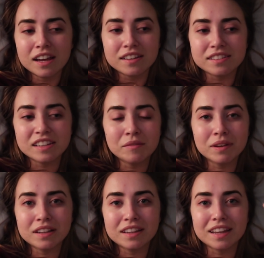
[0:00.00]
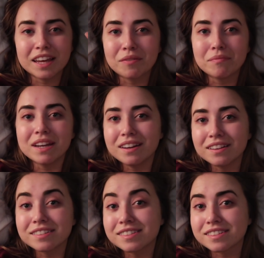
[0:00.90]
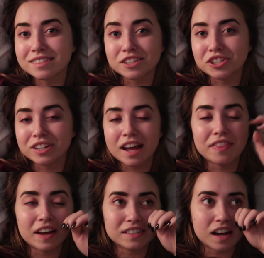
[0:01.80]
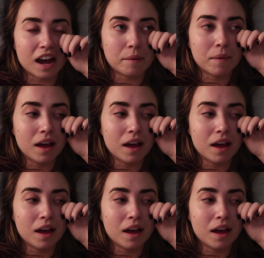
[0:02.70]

seemingly like meaningless decision at that time.